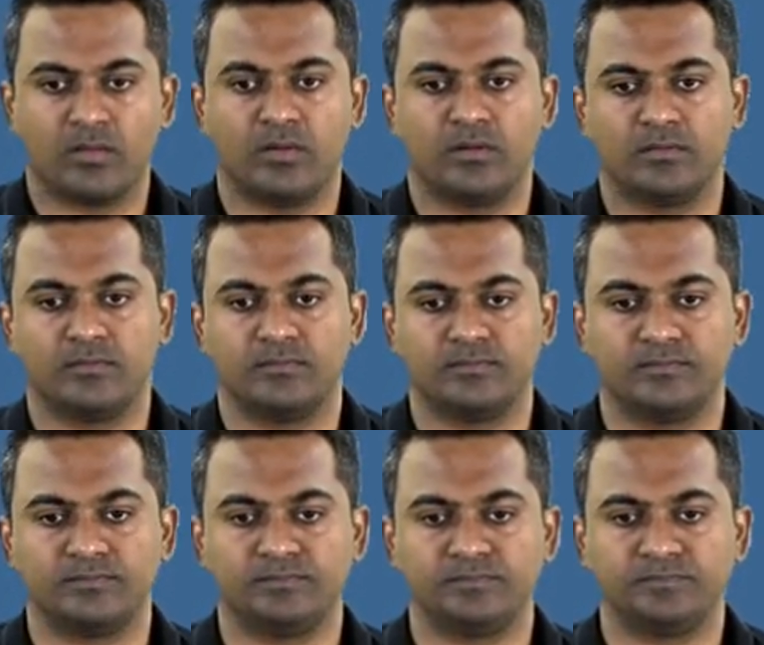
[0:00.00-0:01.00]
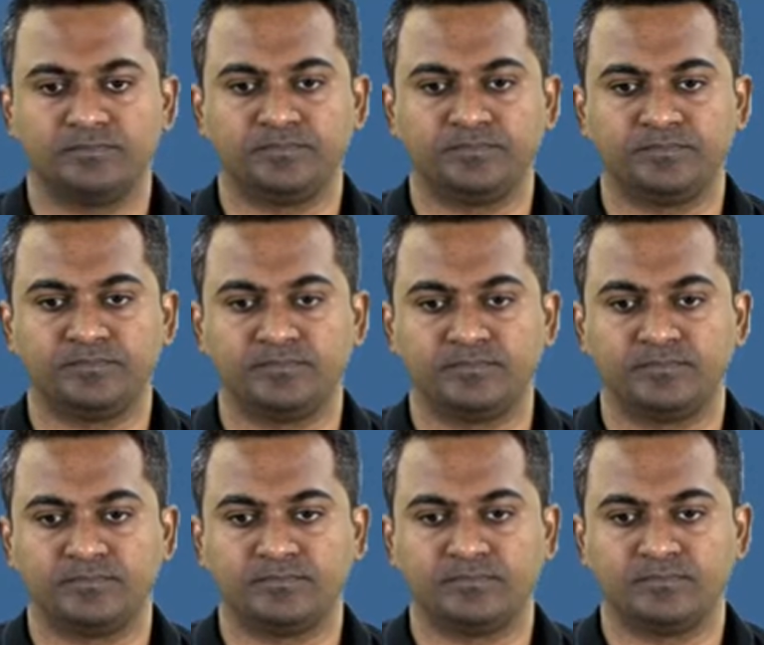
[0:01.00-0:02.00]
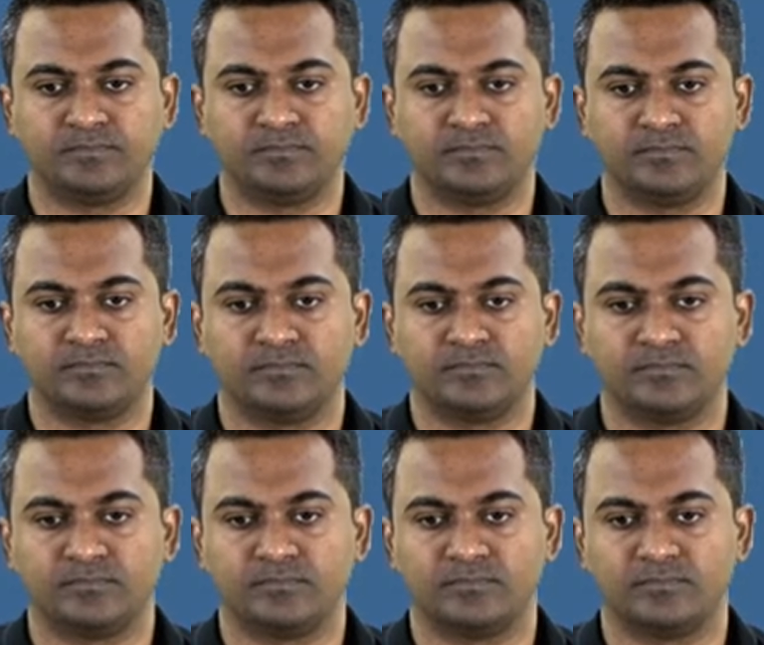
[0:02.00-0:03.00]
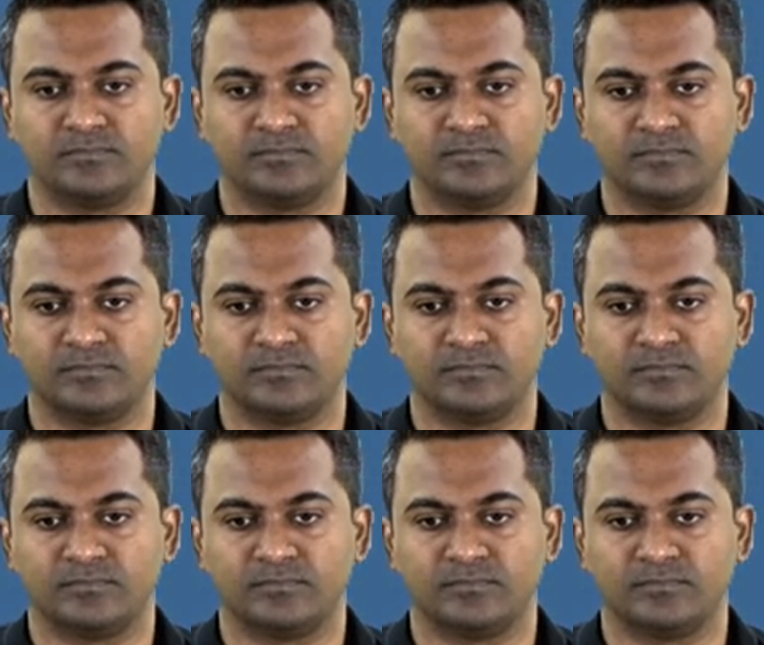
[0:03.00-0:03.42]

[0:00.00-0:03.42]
No words are spoken by the person on screen.